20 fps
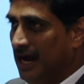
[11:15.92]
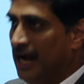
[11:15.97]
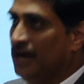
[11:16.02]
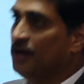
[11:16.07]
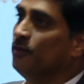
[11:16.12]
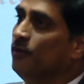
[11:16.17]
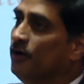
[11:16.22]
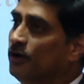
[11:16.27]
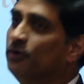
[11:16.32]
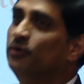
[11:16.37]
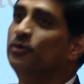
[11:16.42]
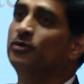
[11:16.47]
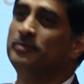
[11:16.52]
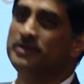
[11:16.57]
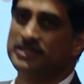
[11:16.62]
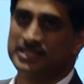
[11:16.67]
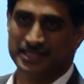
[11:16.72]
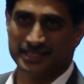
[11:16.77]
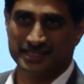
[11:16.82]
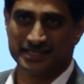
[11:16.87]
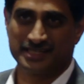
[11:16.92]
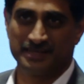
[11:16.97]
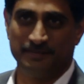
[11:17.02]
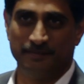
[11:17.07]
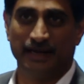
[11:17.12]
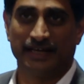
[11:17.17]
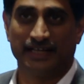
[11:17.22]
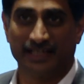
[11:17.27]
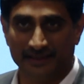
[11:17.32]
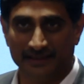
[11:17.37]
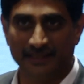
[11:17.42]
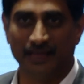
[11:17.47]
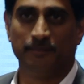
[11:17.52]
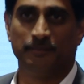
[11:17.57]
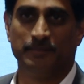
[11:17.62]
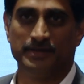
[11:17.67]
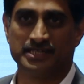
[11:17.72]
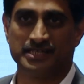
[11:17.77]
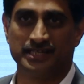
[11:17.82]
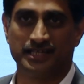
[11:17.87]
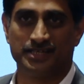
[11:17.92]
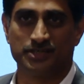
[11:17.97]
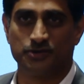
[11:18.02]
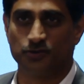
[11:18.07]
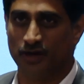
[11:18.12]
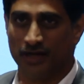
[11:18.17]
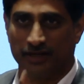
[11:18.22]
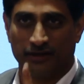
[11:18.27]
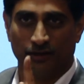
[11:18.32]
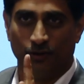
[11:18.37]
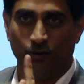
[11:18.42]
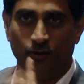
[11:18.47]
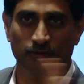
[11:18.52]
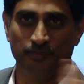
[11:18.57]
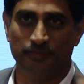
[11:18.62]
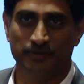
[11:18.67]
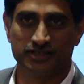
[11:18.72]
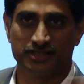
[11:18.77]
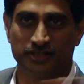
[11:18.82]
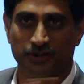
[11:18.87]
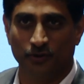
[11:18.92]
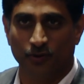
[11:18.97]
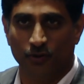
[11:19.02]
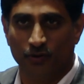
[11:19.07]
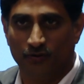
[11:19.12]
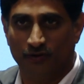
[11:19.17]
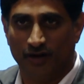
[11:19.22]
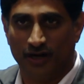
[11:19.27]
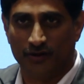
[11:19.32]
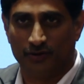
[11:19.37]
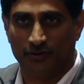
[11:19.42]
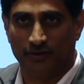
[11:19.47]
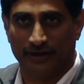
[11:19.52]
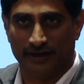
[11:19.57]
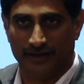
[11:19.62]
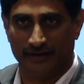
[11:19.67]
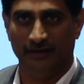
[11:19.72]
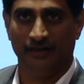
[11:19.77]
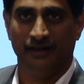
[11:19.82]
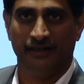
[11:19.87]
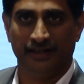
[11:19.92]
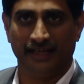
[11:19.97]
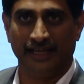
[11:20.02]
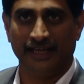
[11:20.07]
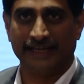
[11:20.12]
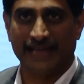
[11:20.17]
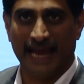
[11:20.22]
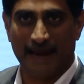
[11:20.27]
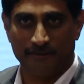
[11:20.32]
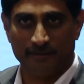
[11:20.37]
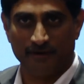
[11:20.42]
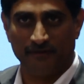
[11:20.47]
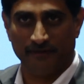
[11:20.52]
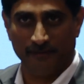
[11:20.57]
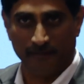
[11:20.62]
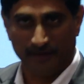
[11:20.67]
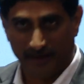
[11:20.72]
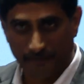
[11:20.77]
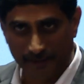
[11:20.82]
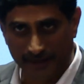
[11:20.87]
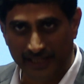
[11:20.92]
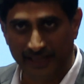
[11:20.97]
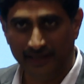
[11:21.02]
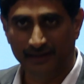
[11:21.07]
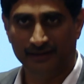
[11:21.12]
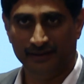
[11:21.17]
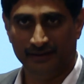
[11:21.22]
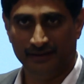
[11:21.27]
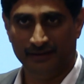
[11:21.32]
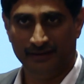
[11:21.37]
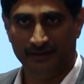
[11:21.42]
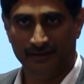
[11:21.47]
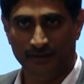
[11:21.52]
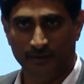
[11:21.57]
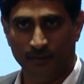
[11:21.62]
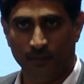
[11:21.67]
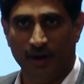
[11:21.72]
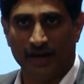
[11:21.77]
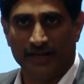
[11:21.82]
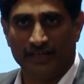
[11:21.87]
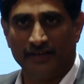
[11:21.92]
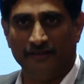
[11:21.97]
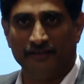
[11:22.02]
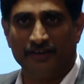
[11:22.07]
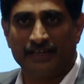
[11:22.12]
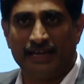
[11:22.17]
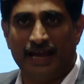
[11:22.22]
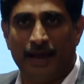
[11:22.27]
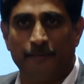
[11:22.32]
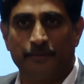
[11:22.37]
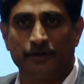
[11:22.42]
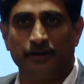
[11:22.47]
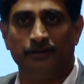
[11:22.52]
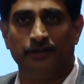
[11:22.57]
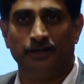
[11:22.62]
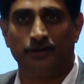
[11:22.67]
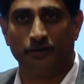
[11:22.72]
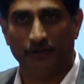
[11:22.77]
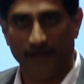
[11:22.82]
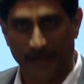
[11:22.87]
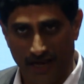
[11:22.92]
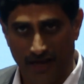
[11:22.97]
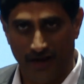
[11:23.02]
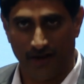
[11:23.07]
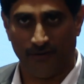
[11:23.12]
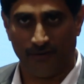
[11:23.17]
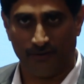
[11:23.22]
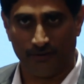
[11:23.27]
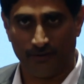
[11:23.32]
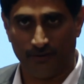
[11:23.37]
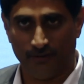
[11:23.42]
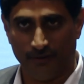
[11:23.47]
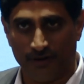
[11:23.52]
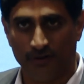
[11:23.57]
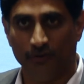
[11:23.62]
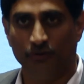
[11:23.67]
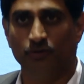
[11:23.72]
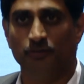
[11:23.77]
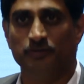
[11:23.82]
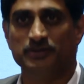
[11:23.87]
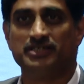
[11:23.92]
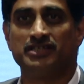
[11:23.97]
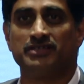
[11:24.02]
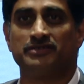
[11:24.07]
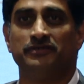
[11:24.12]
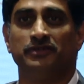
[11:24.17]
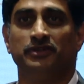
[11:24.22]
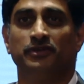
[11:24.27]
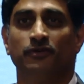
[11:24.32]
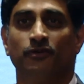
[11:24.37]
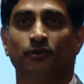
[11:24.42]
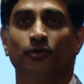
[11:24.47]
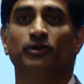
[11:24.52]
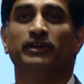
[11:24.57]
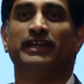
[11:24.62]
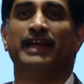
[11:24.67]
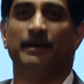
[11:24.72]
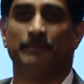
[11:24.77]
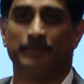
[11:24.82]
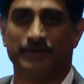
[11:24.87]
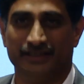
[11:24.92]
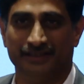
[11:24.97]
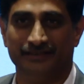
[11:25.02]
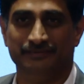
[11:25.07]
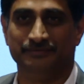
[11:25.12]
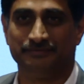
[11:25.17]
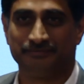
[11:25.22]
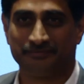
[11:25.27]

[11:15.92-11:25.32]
and you want to do business. But in that business, you are the lone person. You don't want to take capital from anybody. Whatever capital that you have, you want to do business with your own capital.